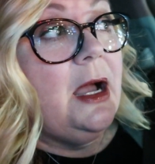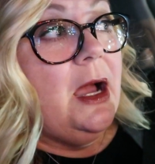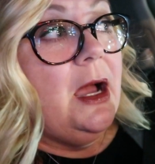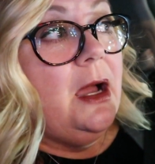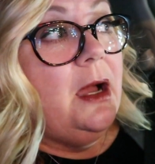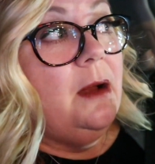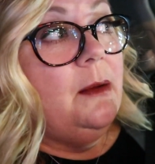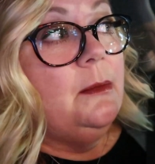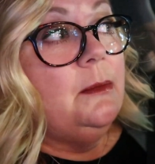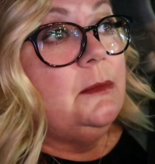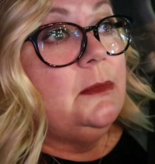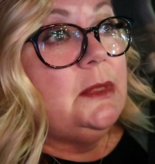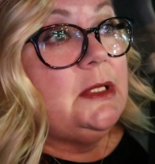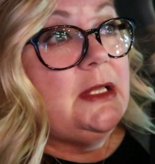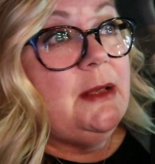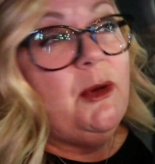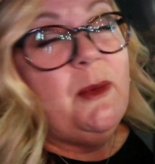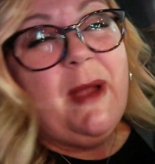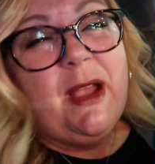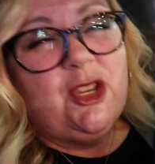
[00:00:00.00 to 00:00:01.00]
um,
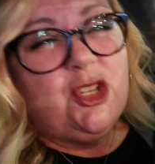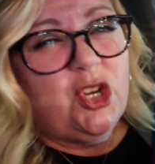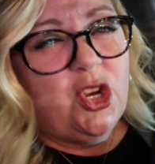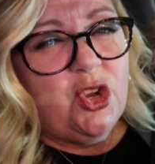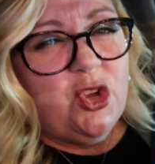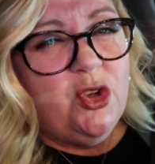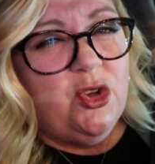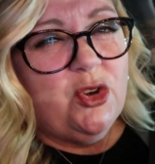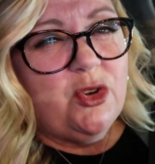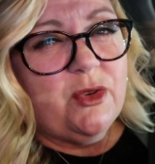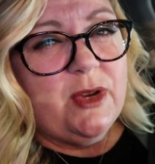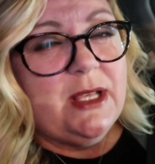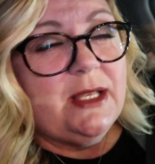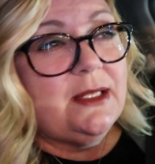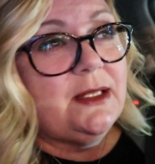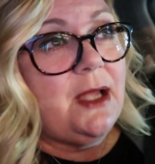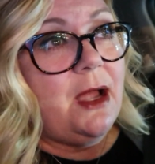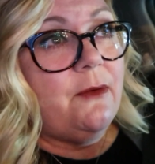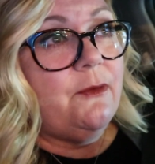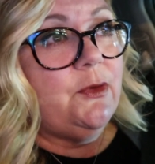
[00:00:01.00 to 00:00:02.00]
some of my charcuterie
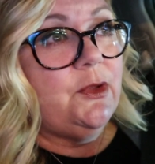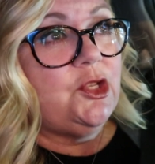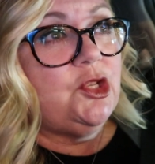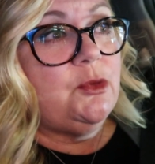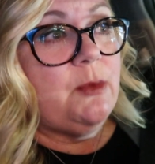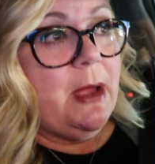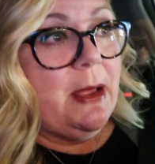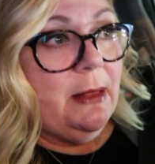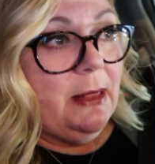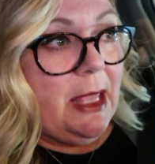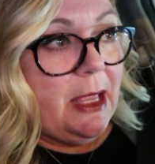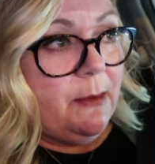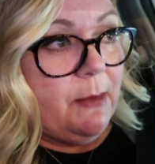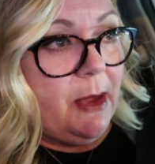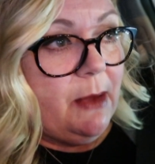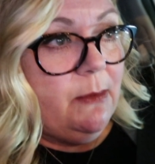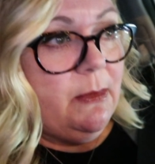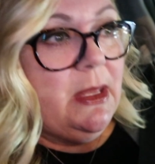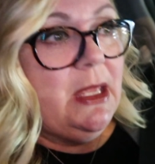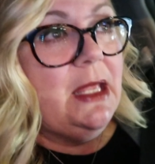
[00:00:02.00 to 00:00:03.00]
stuff, which my like
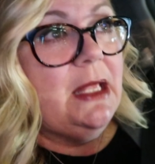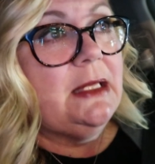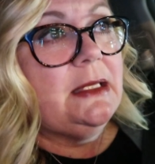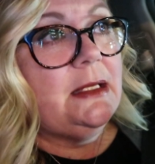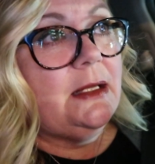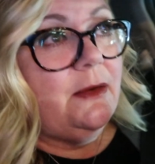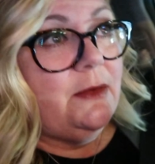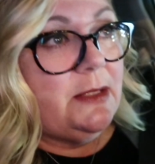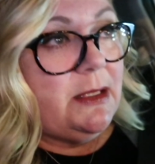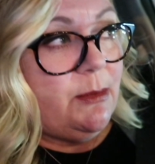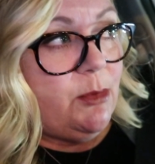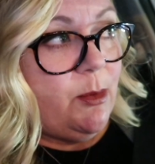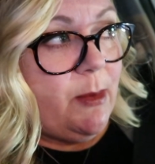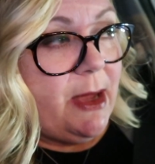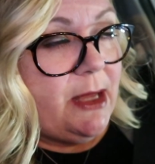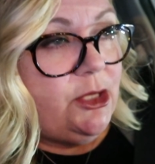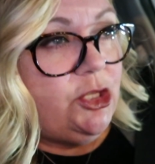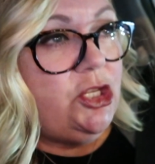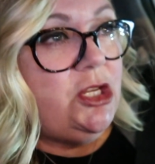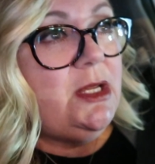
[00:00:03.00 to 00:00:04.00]
my meats and some of
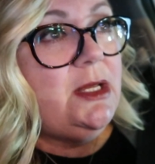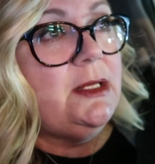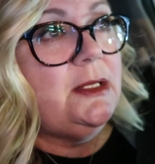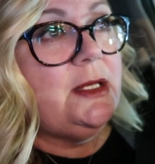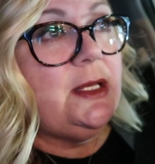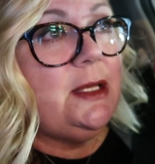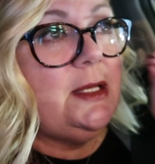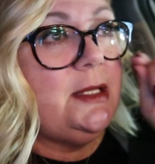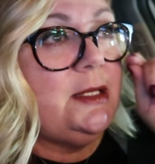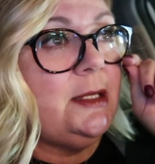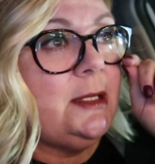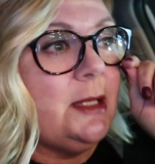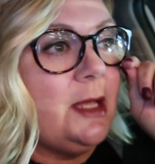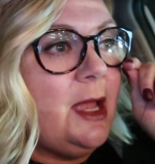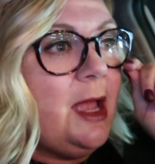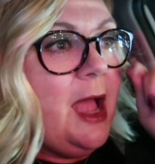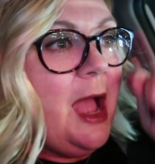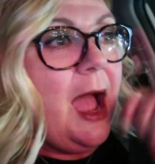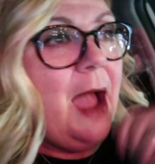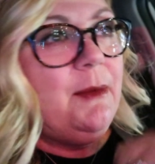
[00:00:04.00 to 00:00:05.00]
my cheeses.
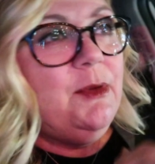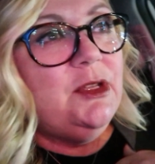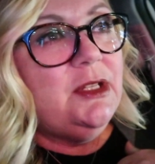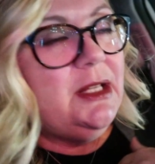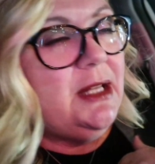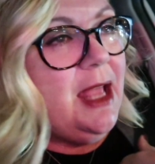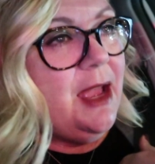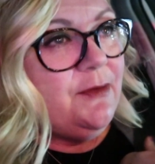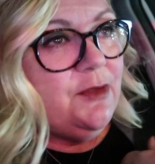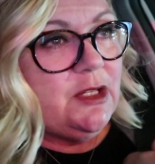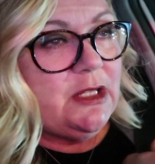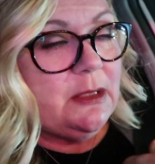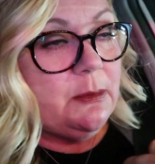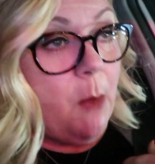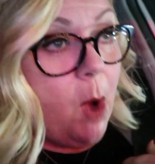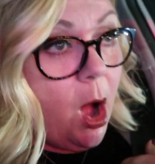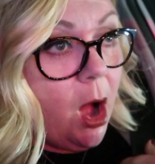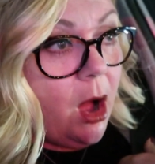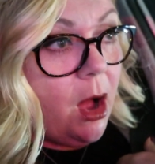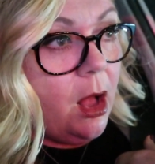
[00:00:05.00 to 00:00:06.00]
I'm just gonna have a
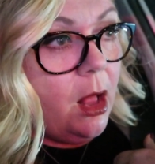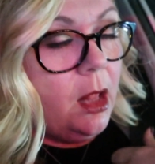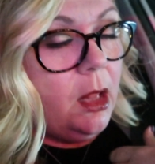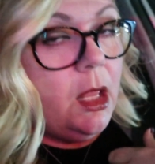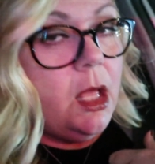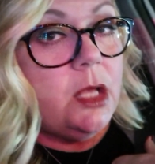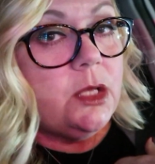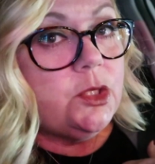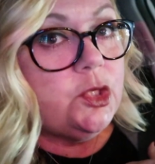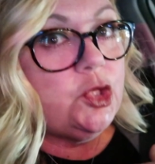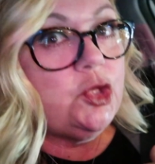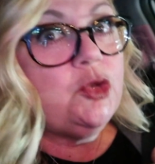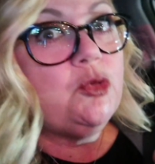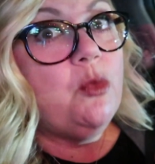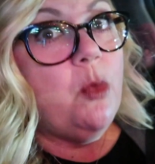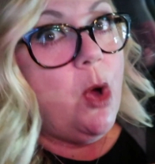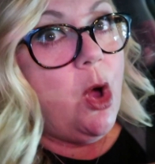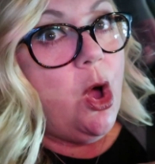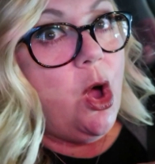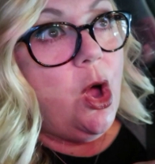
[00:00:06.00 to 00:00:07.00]
small,
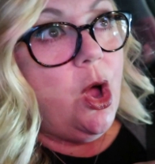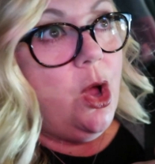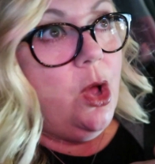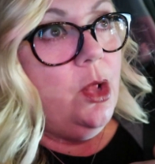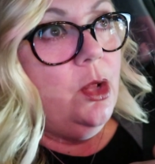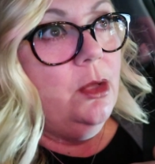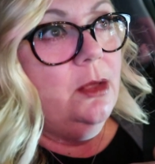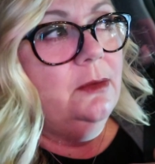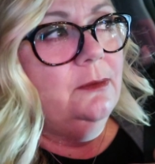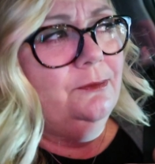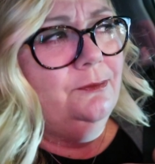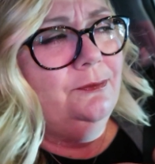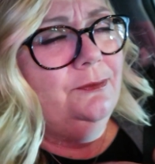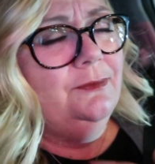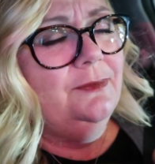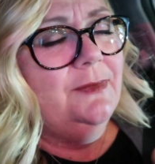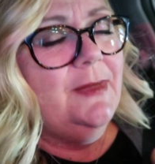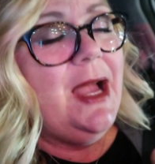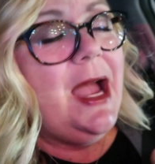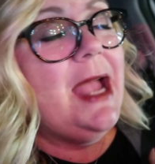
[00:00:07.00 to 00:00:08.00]
small,
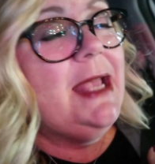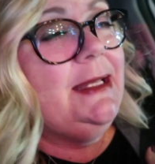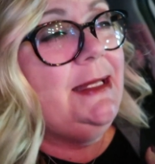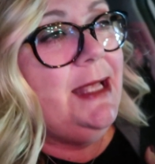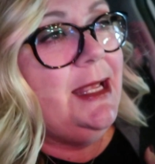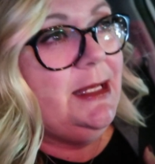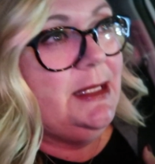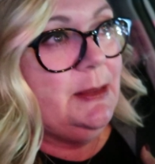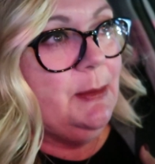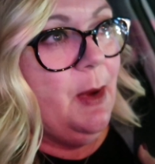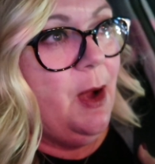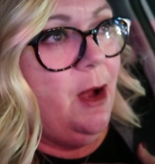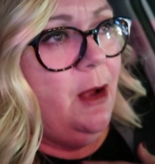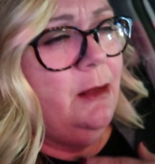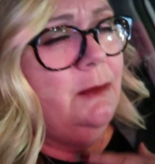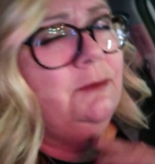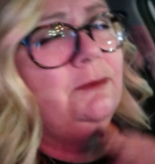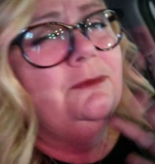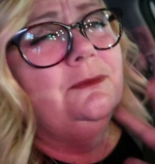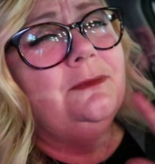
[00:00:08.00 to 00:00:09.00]
I say small.